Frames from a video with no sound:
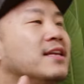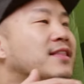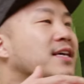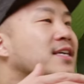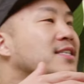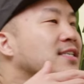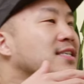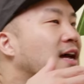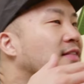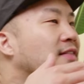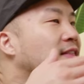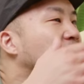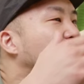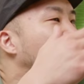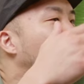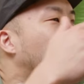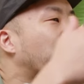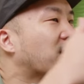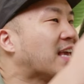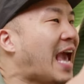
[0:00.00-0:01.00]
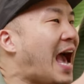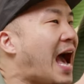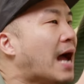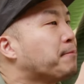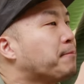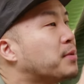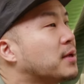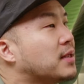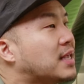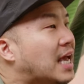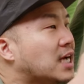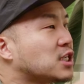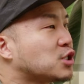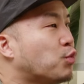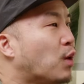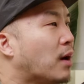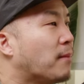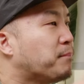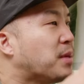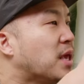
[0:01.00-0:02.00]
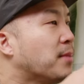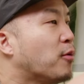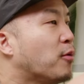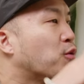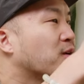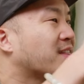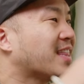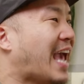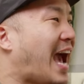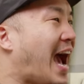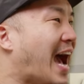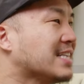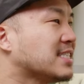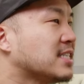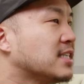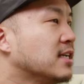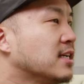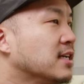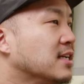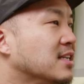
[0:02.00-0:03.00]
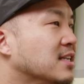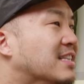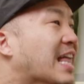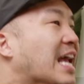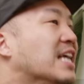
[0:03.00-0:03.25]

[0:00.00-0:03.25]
this unless you have a cat, but guess what? People with cats, they